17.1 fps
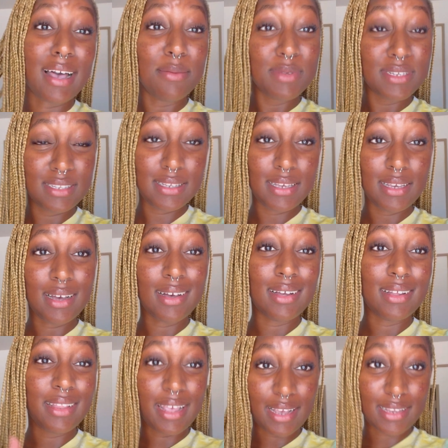I'm gonna see
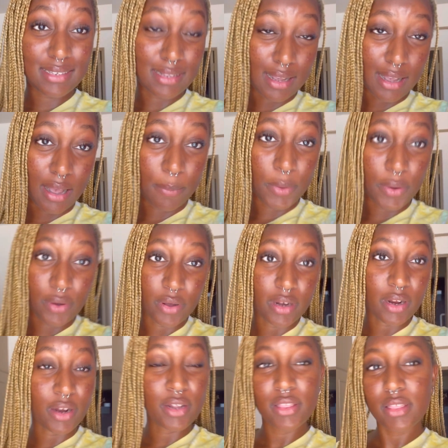y'all next time
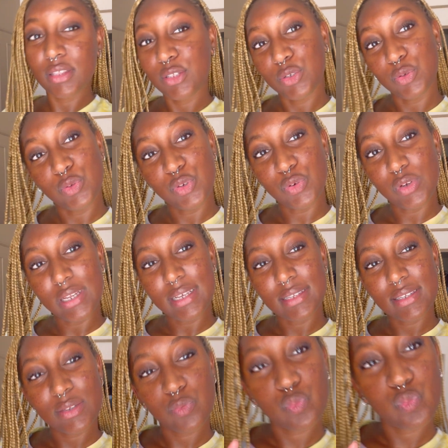on Earth to
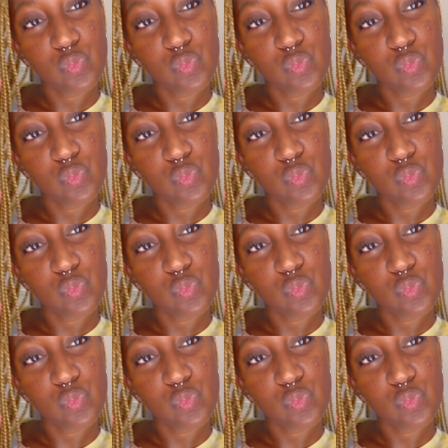Trinities.